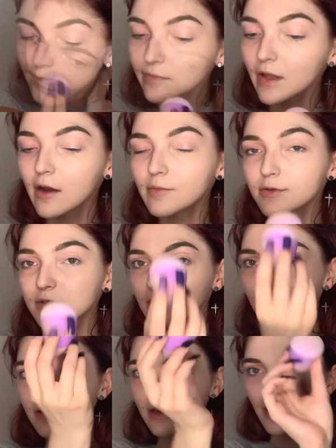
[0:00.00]
Now I'm
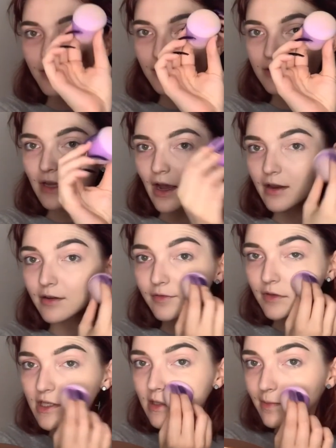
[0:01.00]
using the other side of
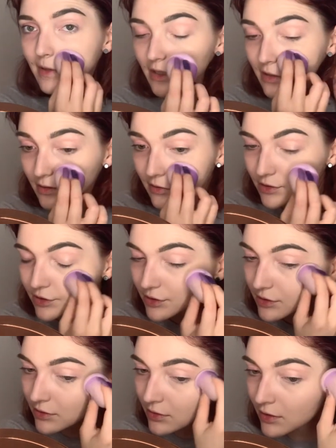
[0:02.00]
the
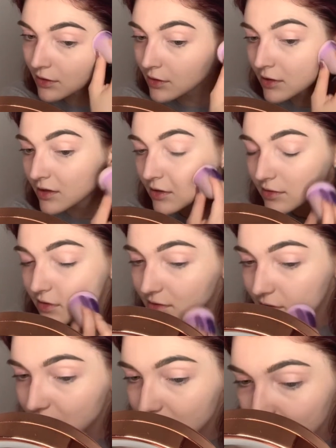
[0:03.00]
sponge
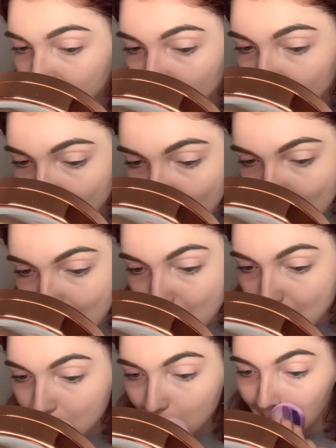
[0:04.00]
just to see
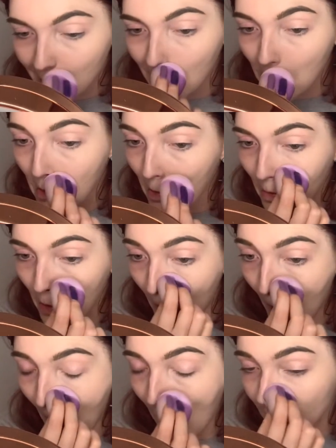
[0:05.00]

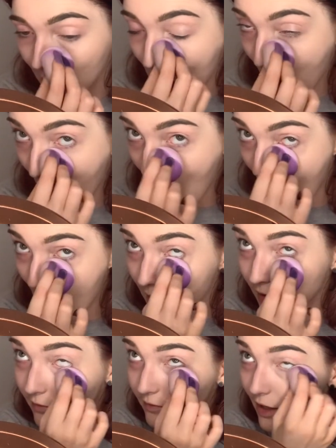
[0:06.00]

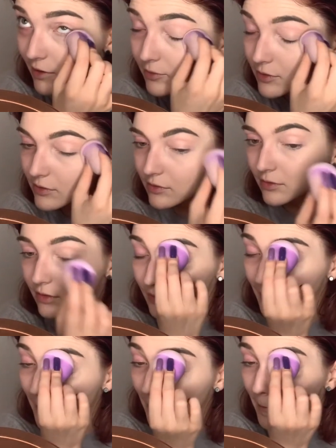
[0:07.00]
if that will
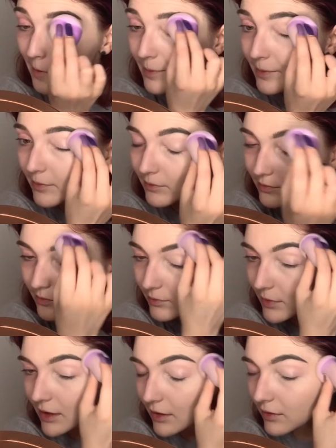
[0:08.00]
make